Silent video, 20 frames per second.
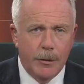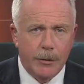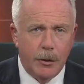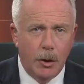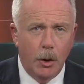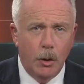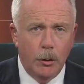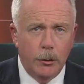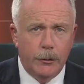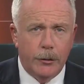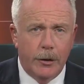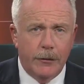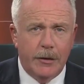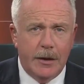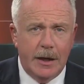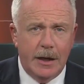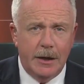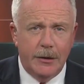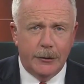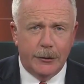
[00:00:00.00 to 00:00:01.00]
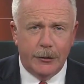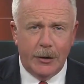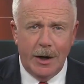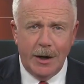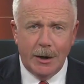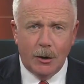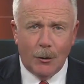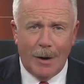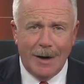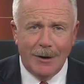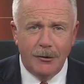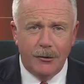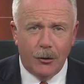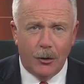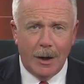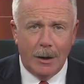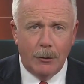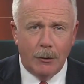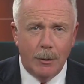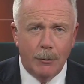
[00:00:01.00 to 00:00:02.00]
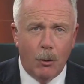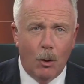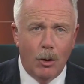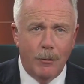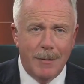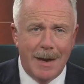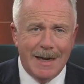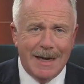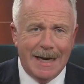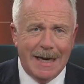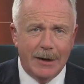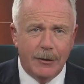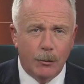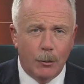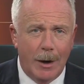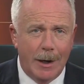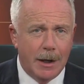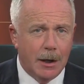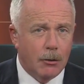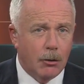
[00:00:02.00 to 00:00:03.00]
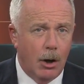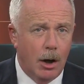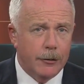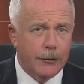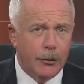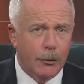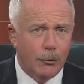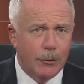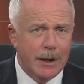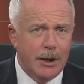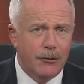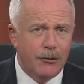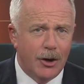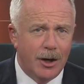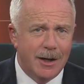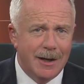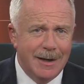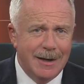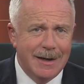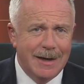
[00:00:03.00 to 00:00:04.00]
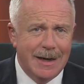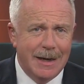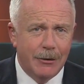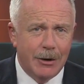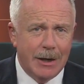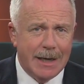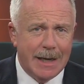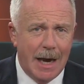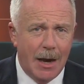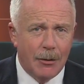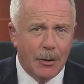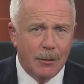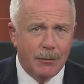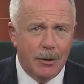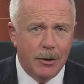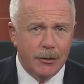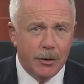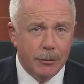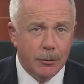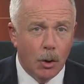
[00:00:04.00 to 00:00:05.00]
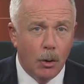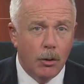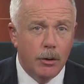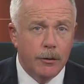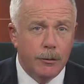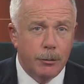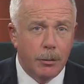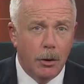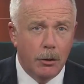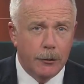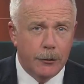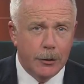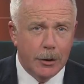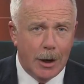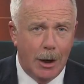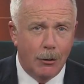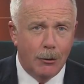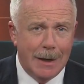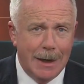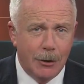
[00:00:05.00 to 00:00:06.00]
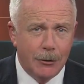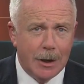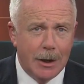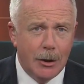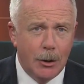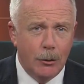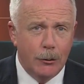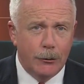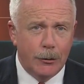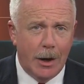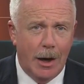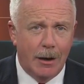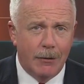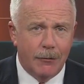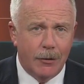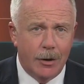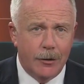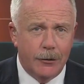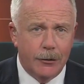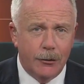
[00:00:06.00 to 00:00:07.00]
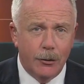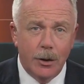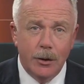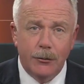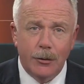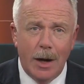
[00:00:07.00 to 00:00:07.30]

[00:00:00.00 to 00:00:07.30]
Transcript: With news of the state grand jury report making its way across the region, Erie Catholic Bishop Lawrence Persico held a news conference to